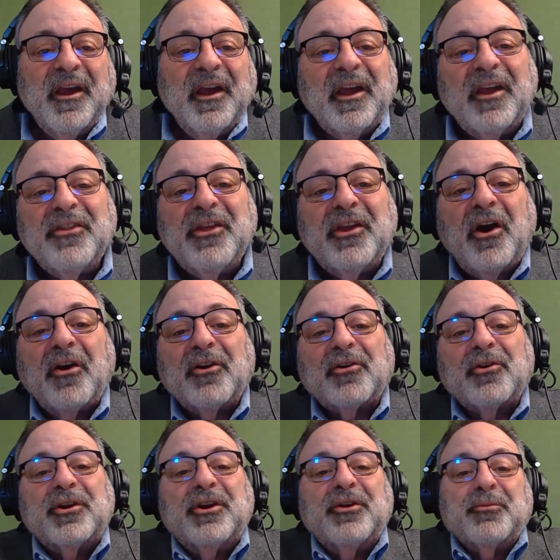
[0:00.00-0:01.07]
In the
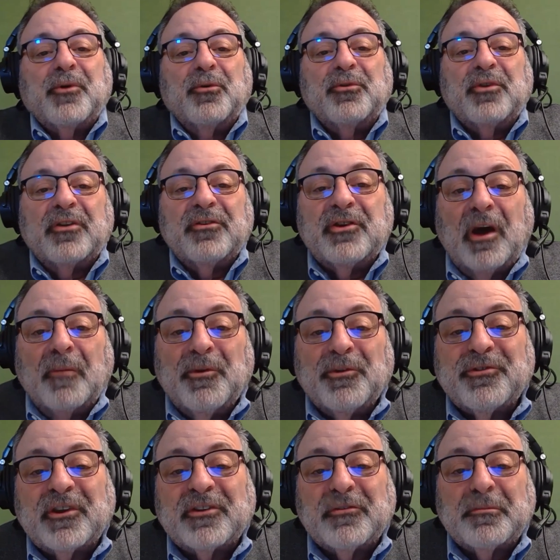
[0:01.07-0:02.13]
article he wrote,
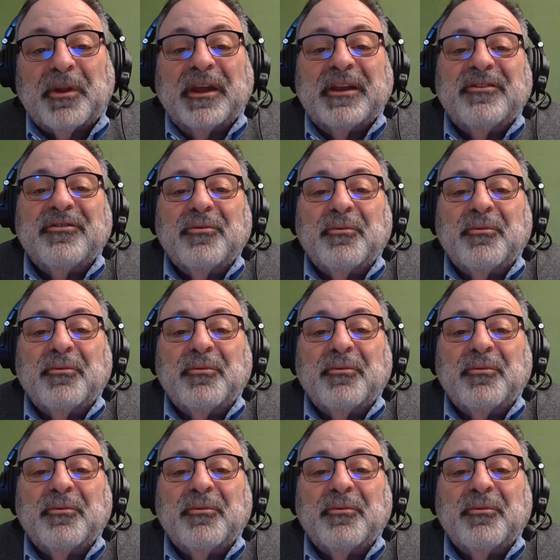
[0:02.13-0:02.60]
Doubles explains